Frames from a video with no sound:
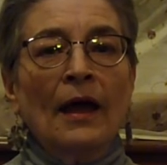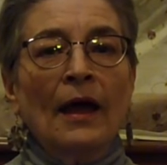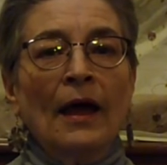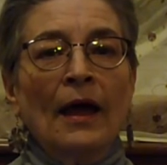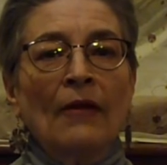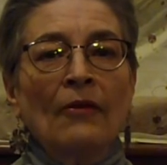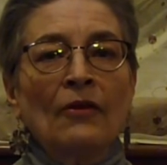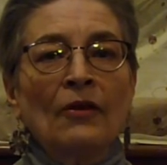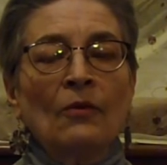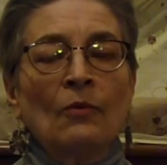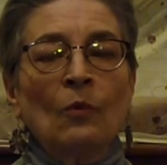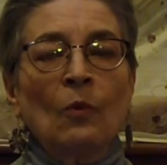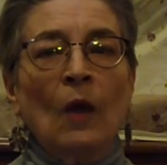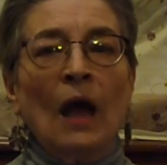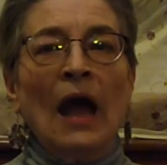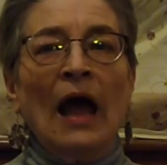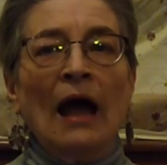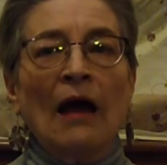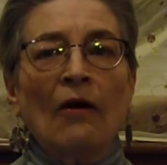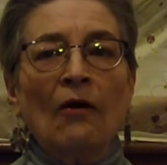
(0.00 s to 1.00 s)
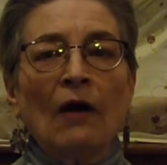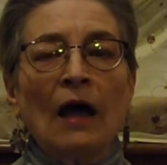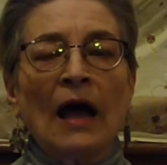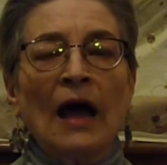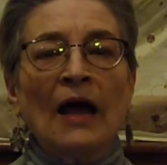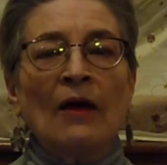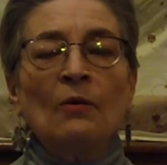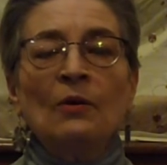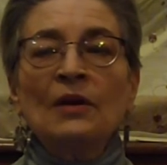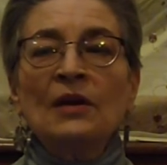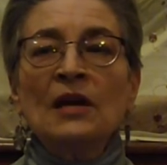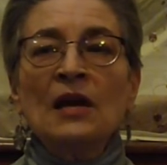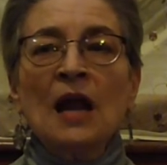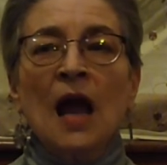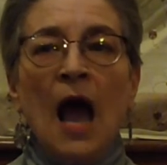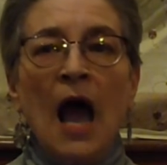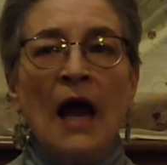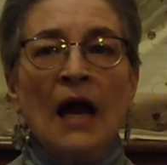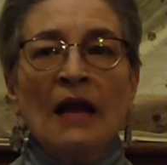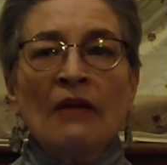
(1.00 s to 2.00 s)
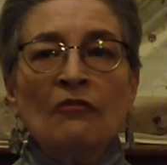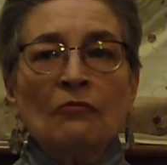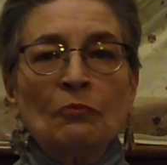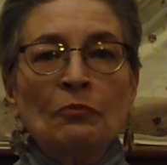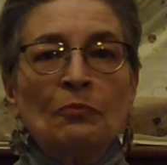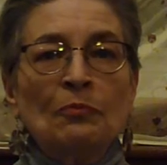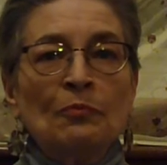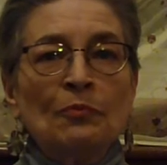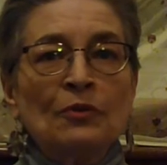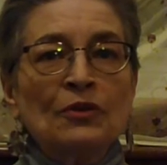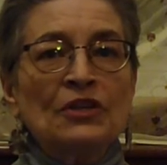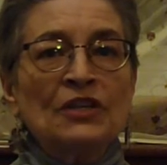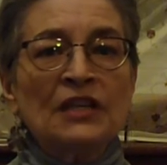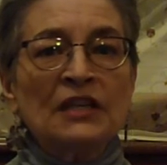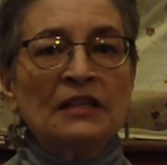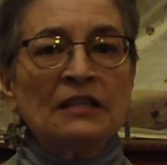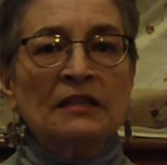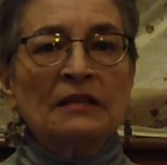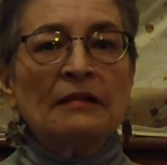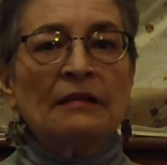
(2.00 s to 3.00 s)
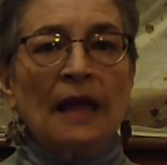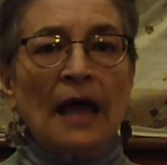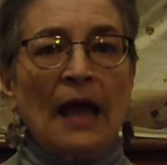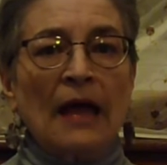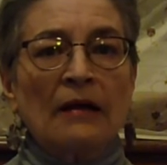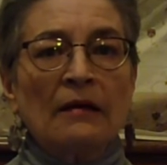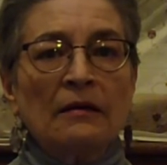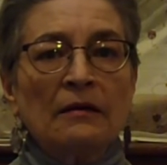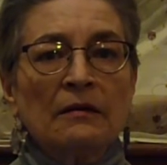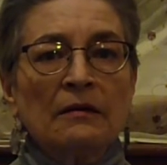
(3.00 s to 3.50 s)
I thought, wow, I would not have predicted that.